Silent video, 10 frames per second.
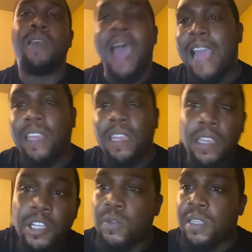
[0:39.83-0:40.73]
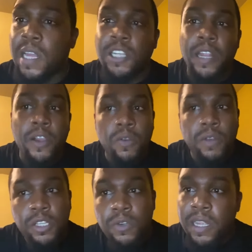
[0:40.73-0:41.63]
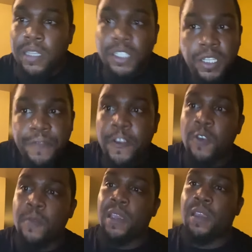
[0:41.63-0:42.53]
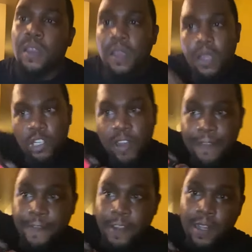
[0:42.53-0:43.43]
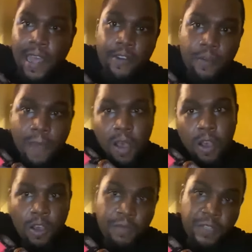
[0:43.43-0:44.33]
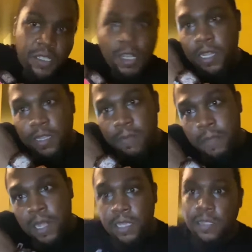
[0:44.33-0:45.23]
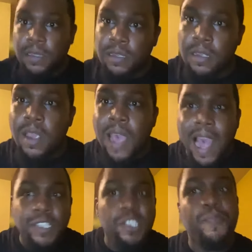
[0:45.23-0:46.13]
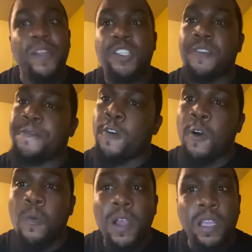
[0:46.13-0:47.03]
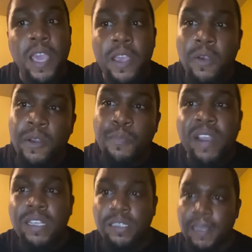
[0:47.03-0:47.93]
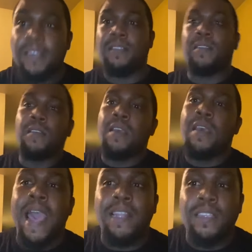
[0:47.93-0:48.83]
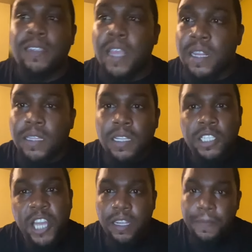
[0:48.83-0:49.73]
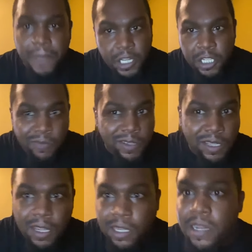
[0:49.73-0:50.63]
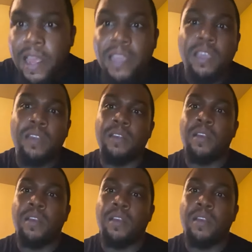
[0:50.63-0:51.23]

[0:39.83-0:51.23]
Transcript: I can get you touched. I know that you niggas just feel me. Traffic light on my arm. Just look at the millies. I just spent your four oh one K on a bracelet. Had to send it to Jacob. That shit was looking naked.